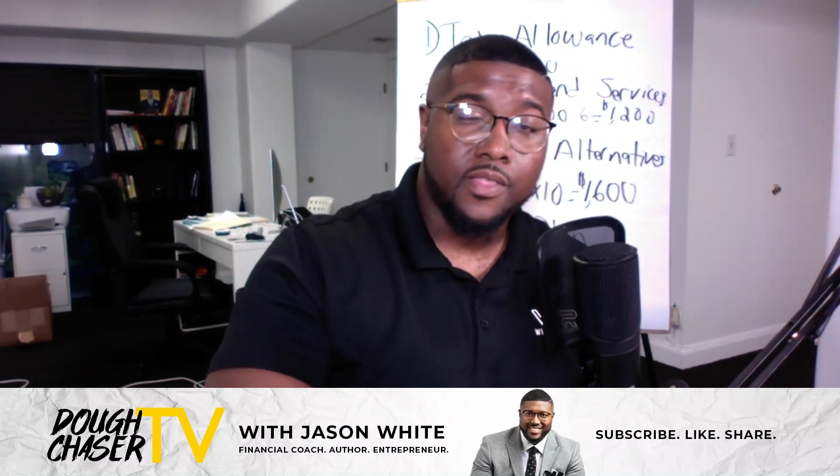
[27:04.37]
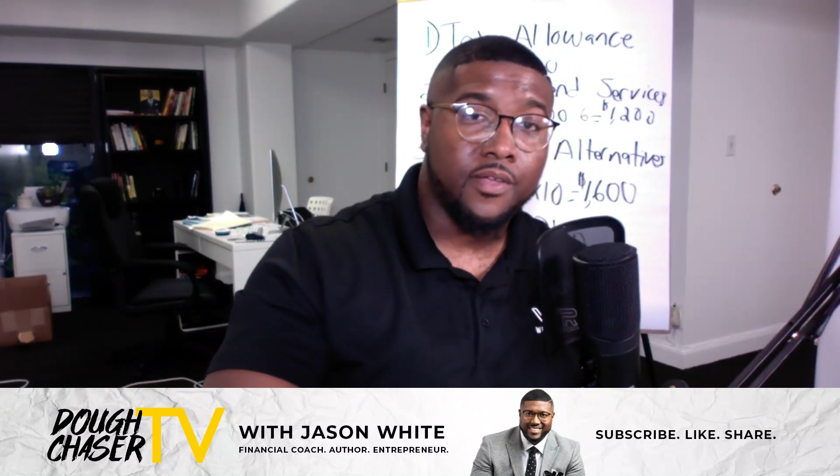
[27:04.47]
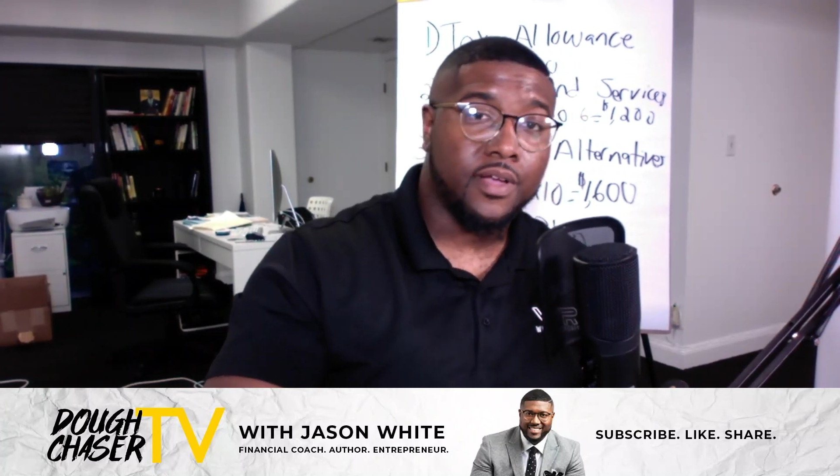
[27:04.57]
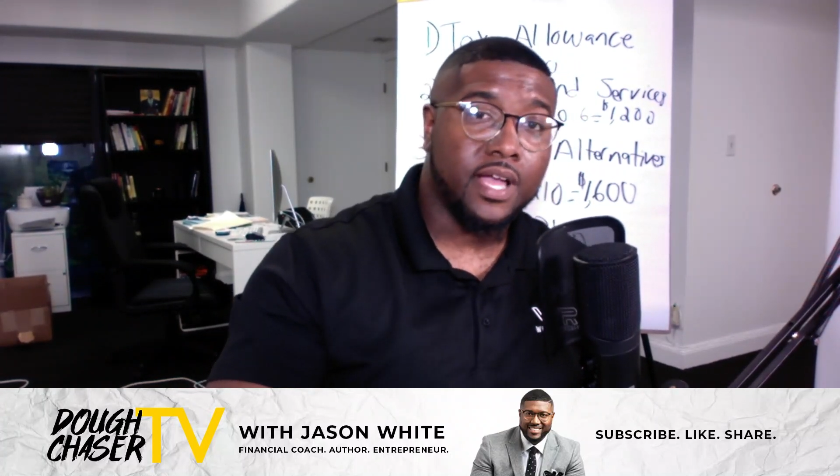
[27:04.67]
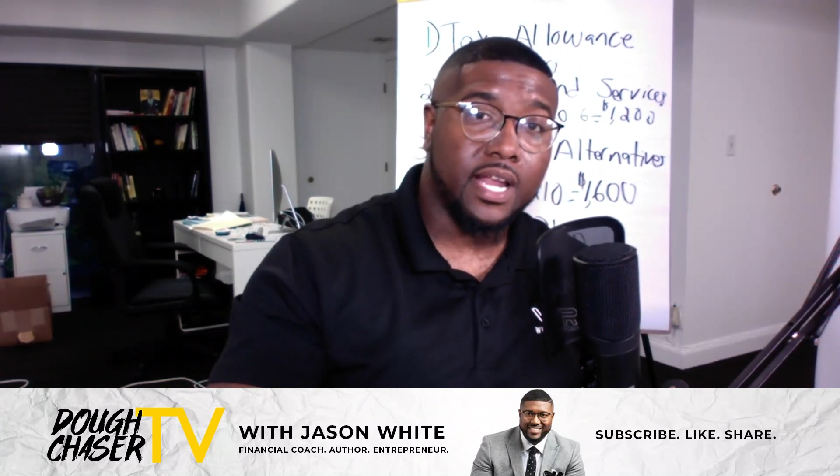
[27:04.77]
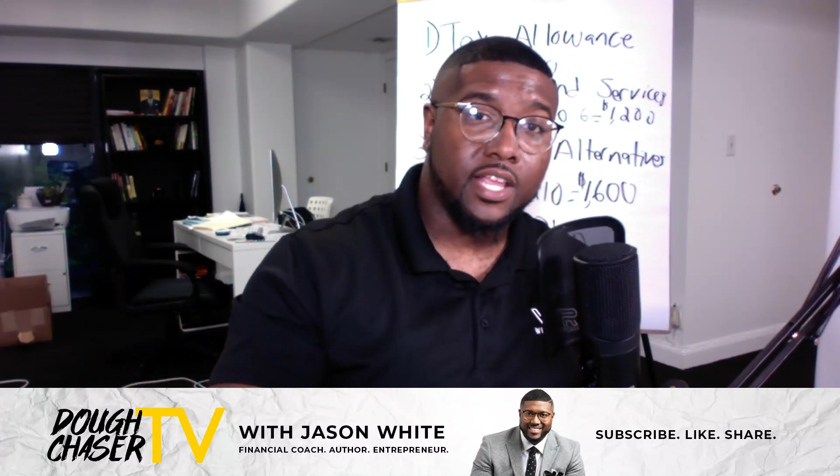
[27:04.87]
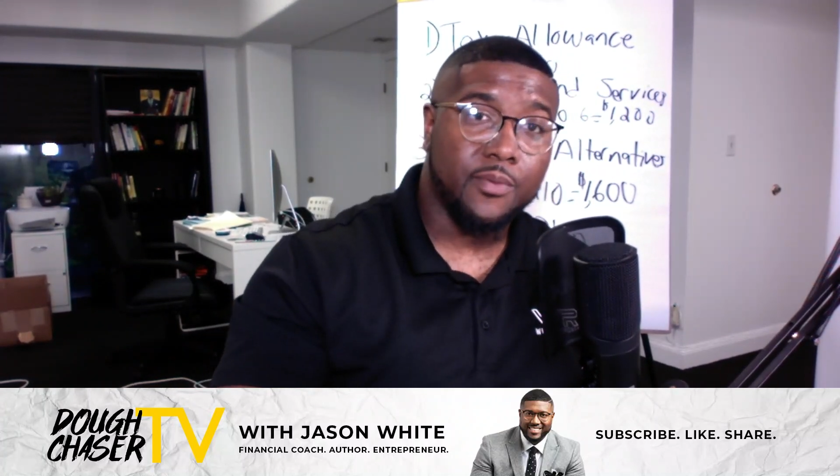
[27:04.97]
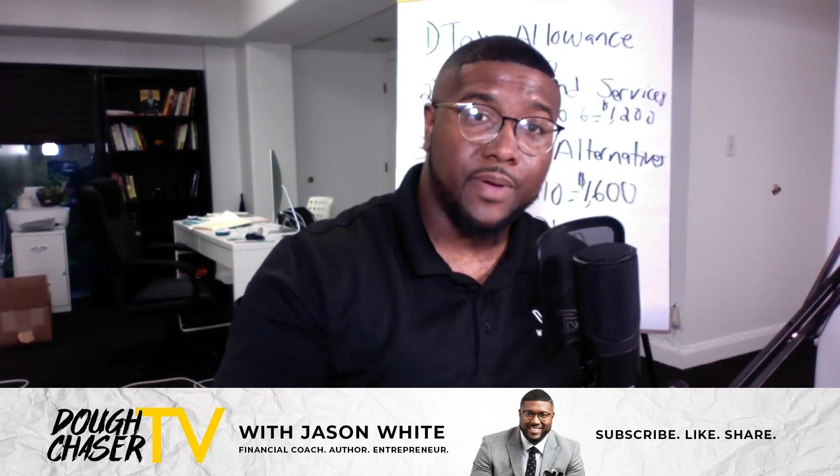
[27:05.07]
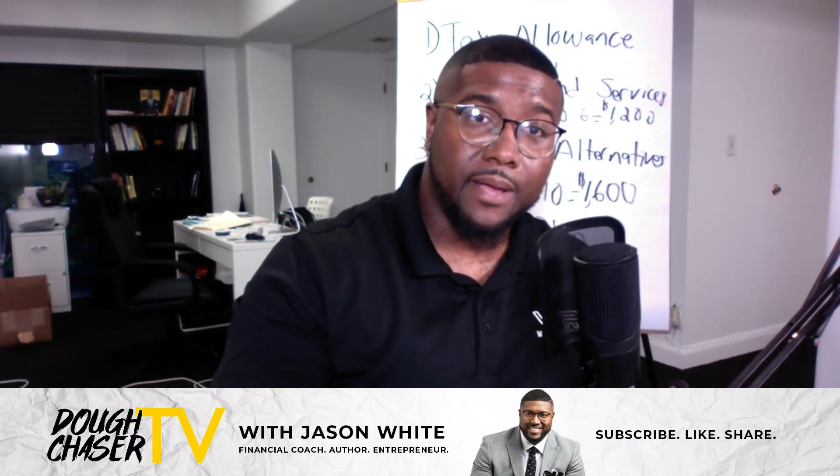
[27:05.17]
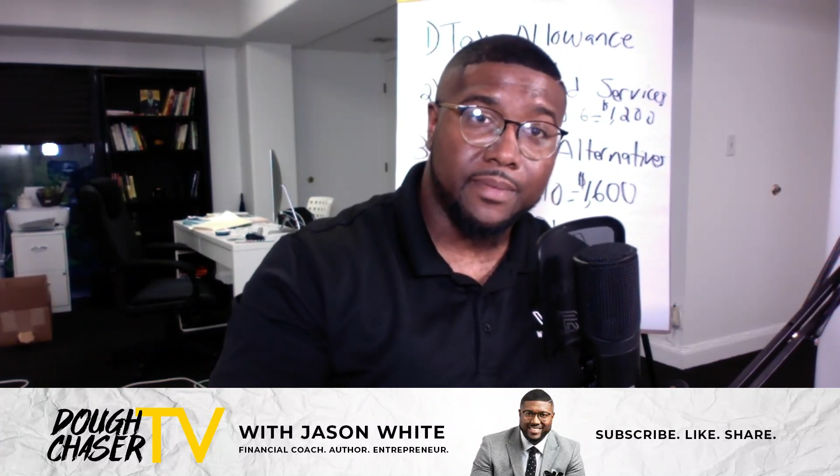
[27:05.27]
you're cutting
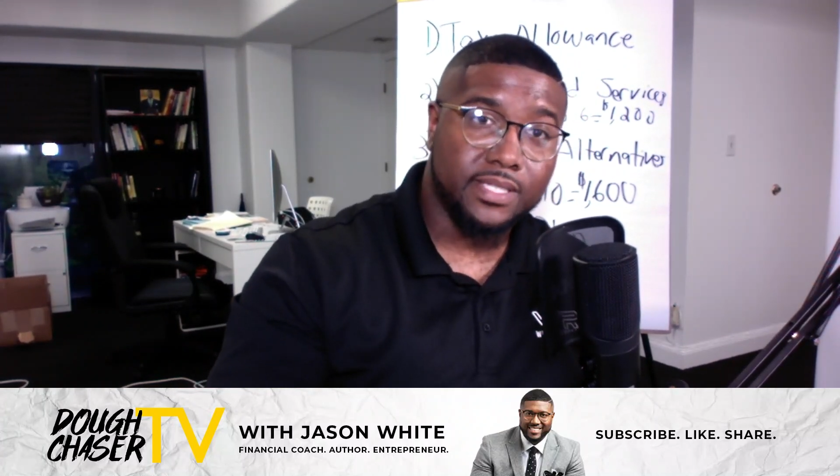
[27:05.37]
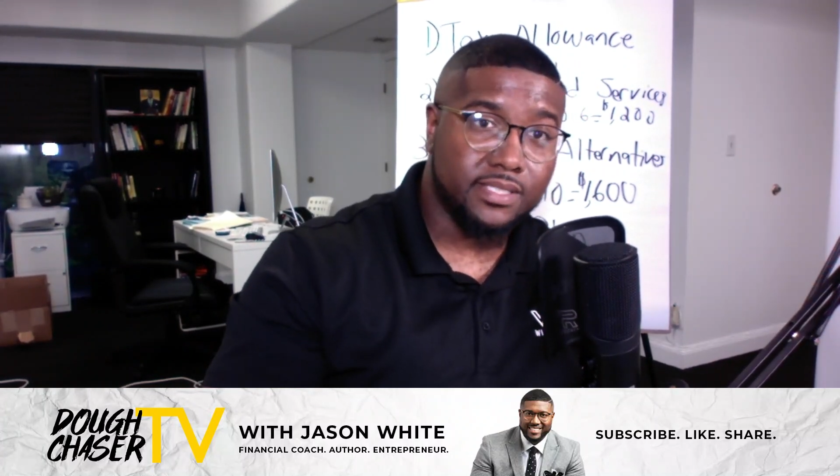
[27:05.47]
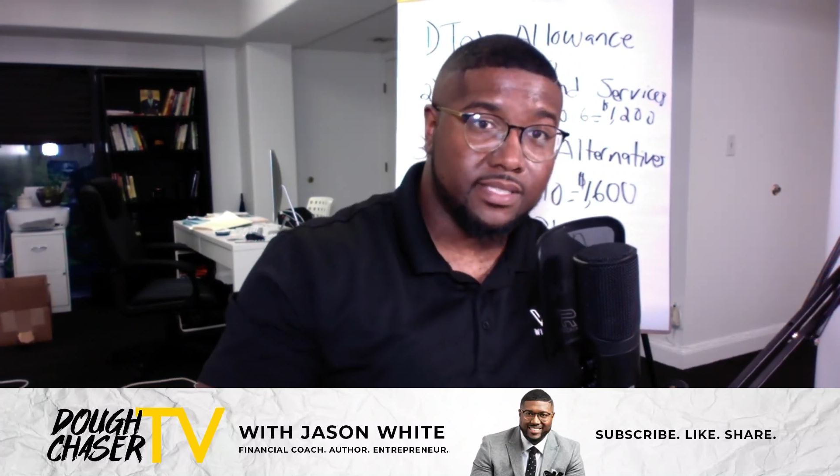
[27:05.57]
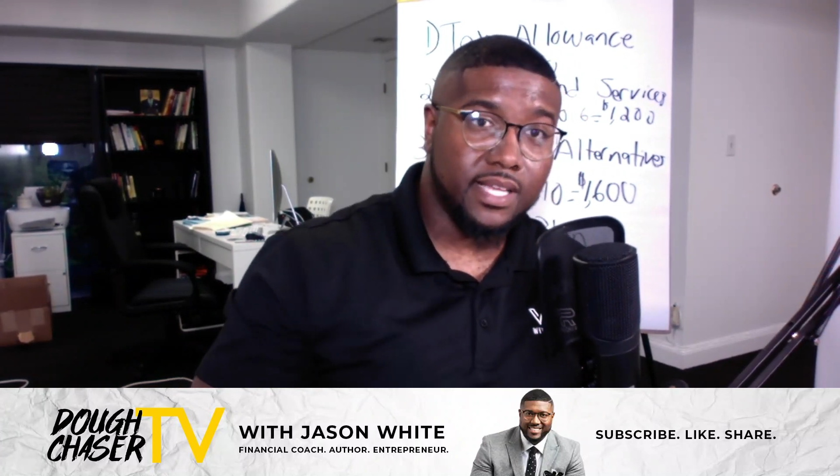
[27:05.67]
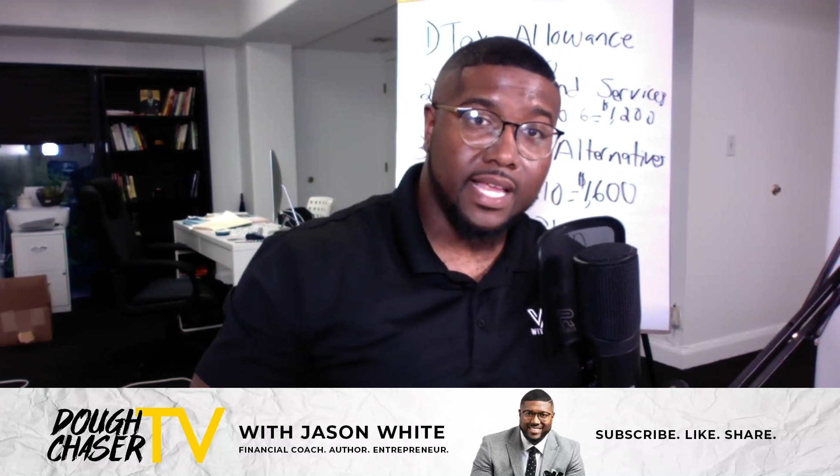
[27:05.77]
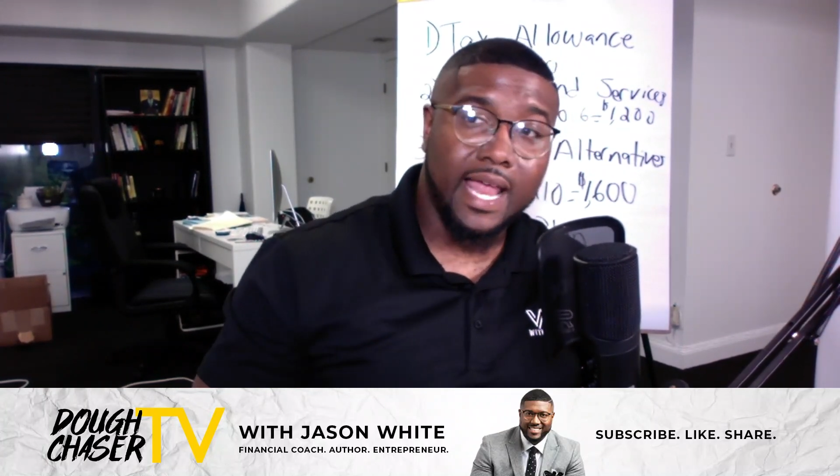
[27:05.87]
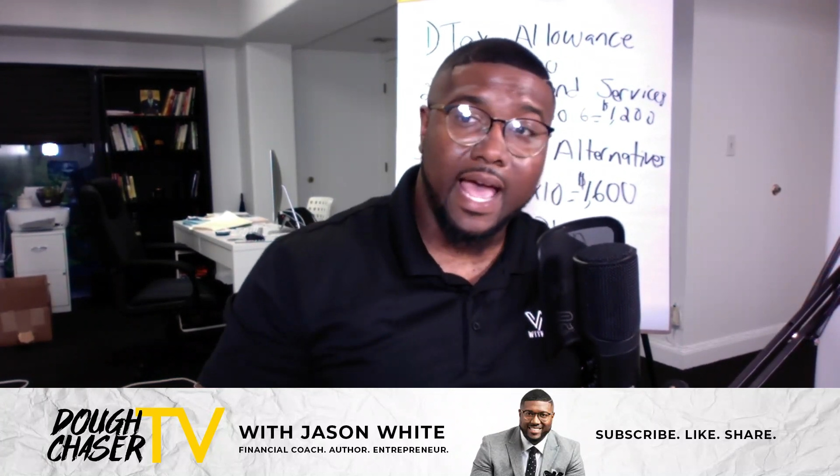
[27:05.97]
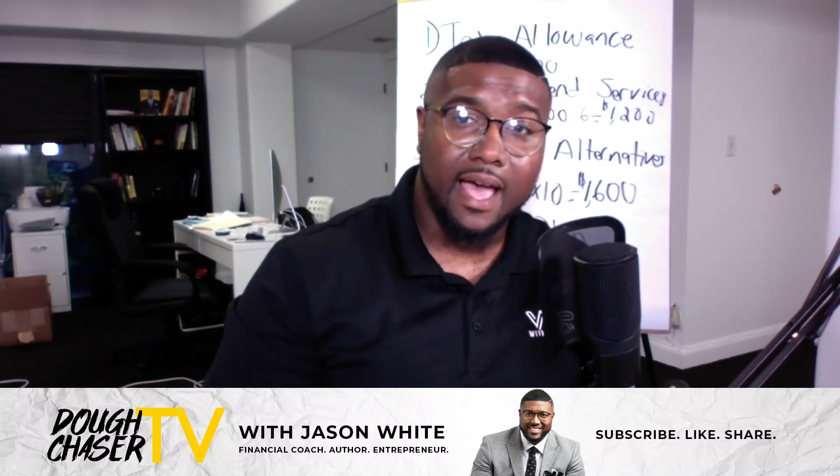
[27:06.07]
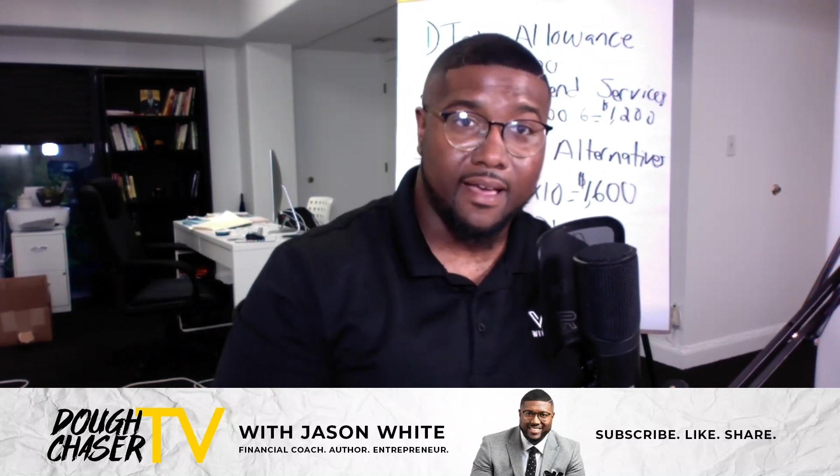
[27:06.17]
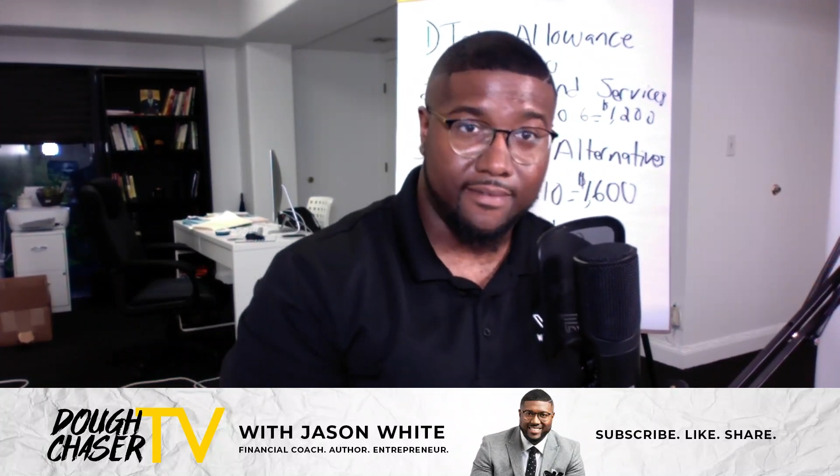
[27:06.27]
your payments in
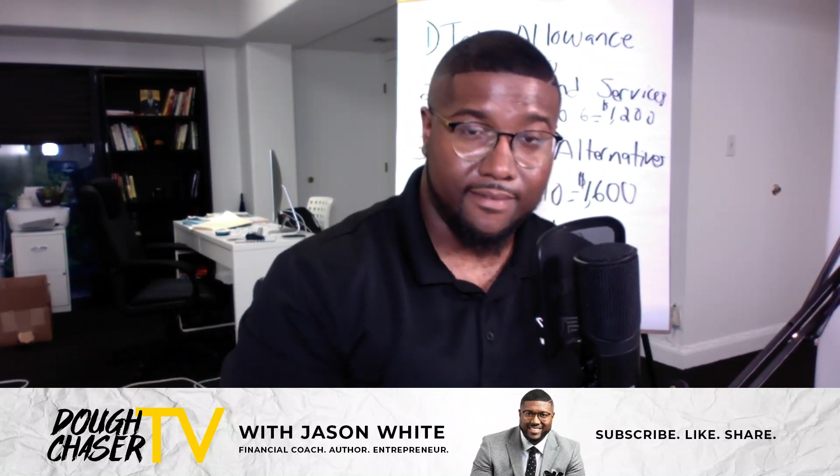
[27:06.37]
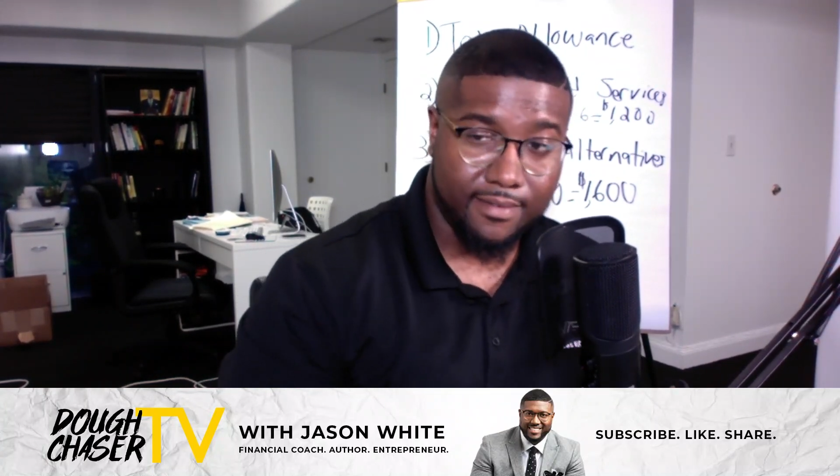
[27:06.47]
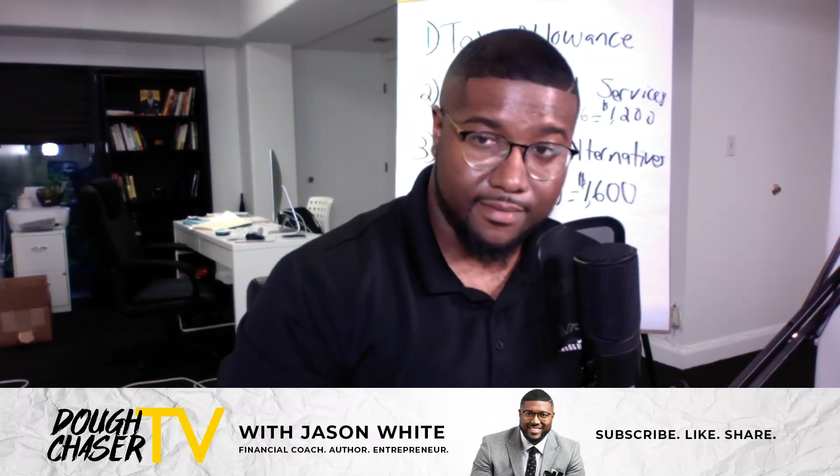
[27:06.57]
half.